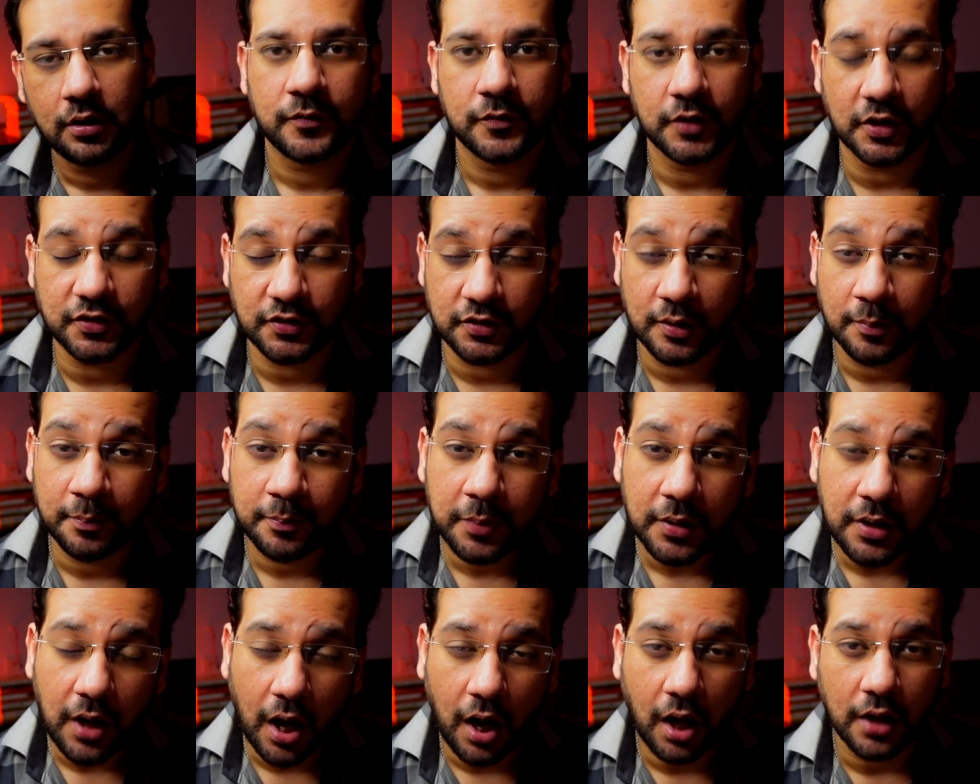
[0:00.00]
The
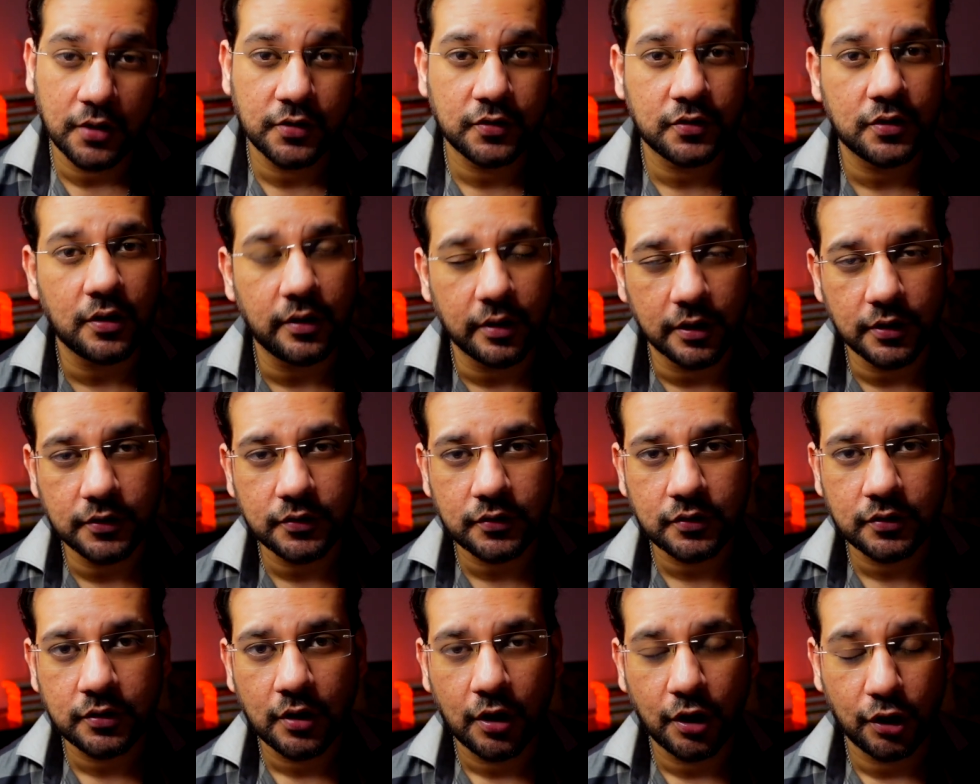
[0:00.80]
simple answer
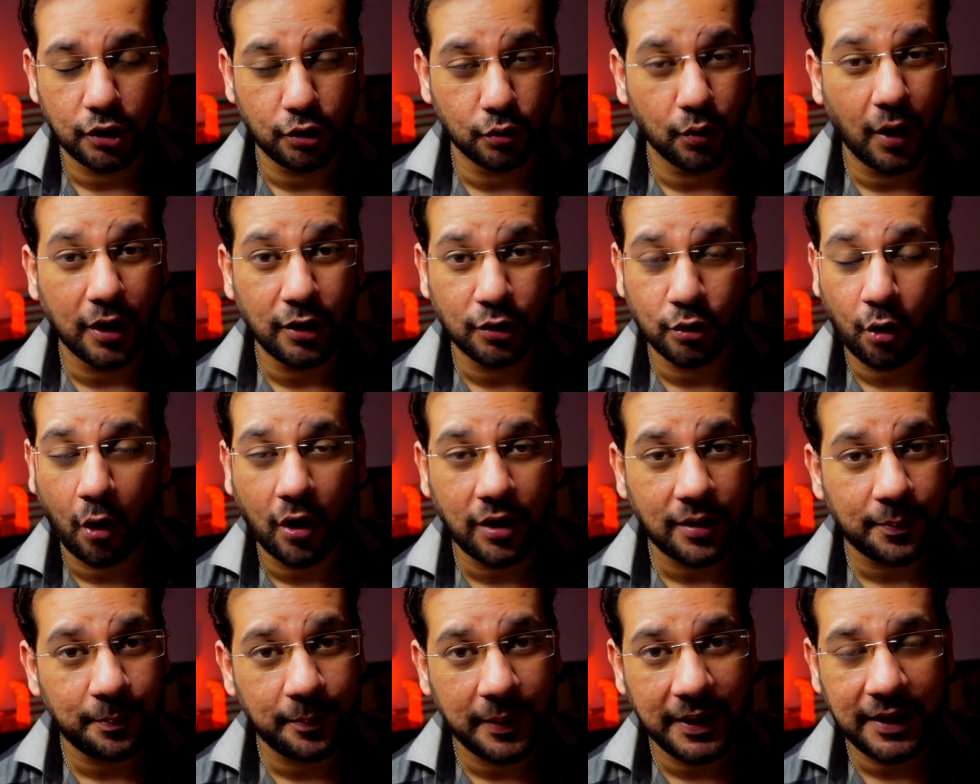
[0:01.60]
is you are
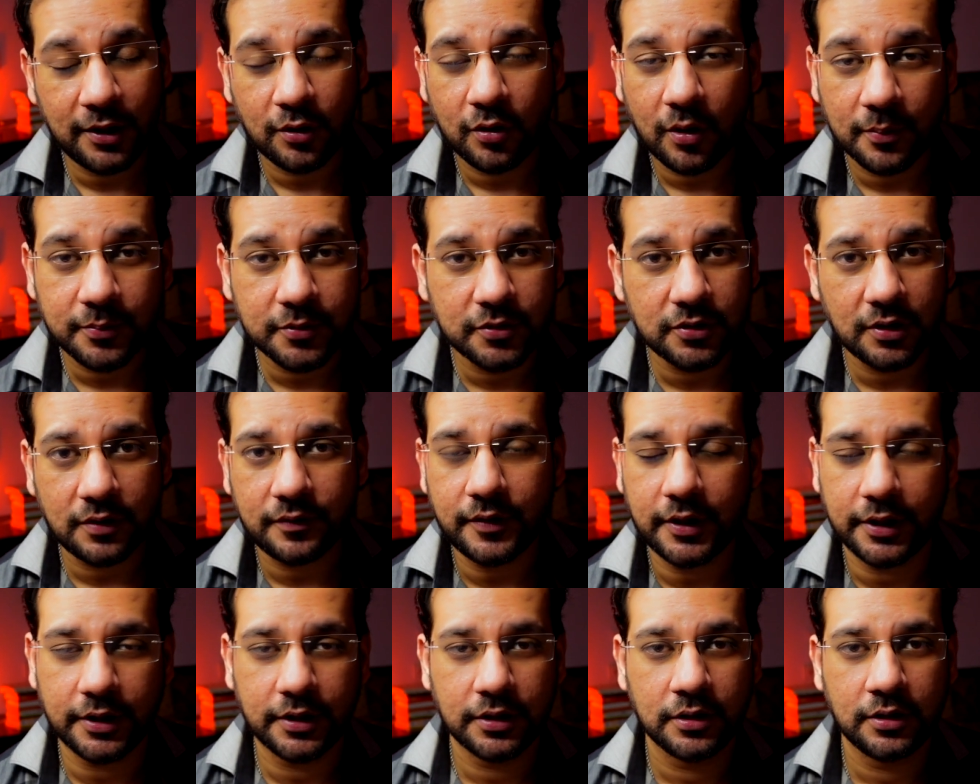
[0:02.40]
not being
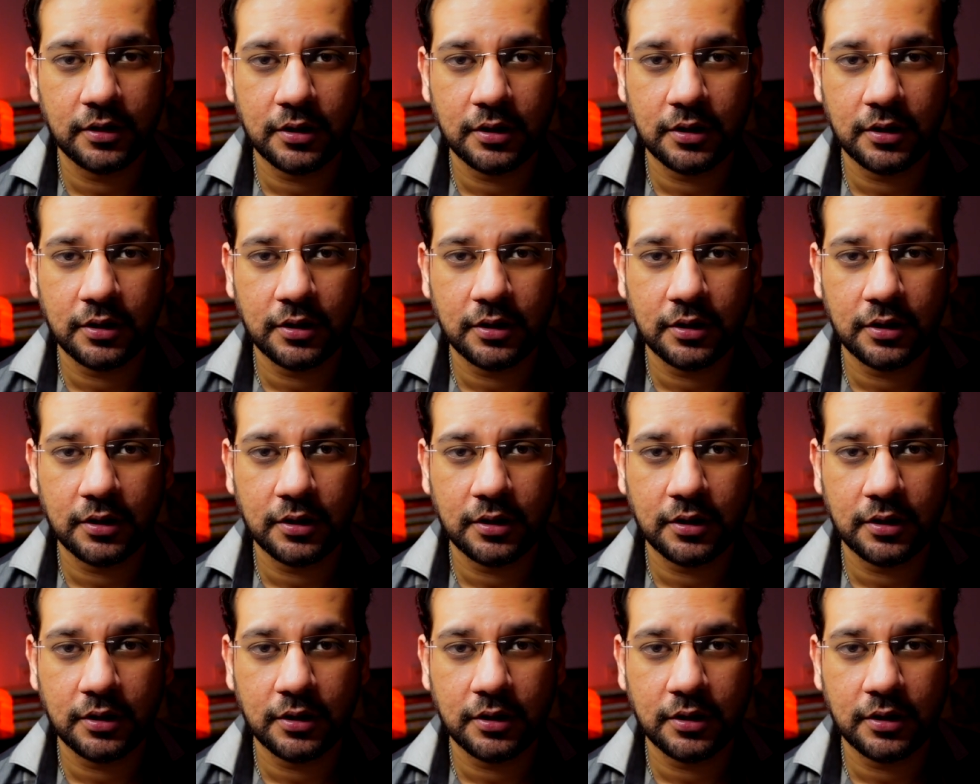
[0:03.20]
observant.